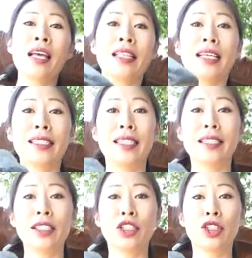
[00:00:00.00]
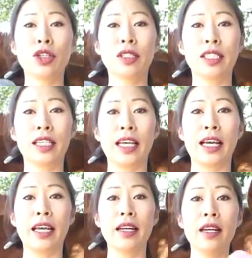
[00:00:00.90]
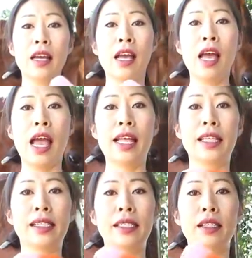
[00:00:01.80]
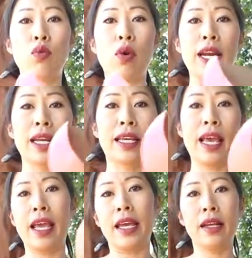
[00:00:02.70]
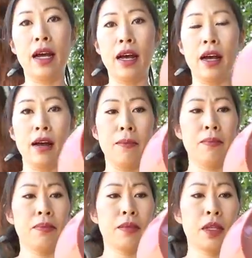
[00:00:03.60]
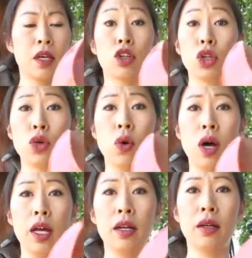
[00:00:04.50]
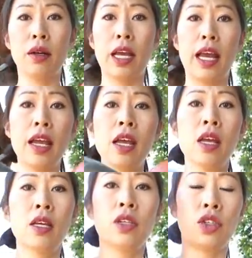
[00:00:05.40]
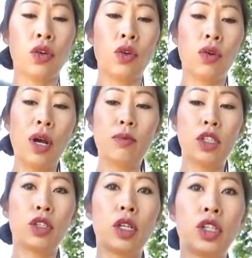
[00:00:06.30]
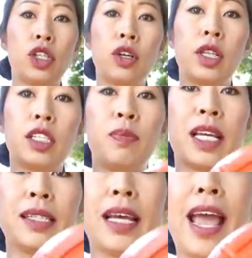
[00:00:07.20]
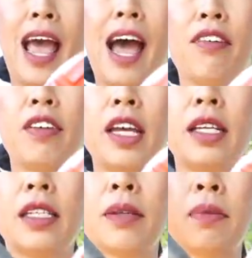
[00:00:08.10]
This is a Scoot skin, and this is a Renegade Gluon, okay? So I'm just gonna show you this because I have it.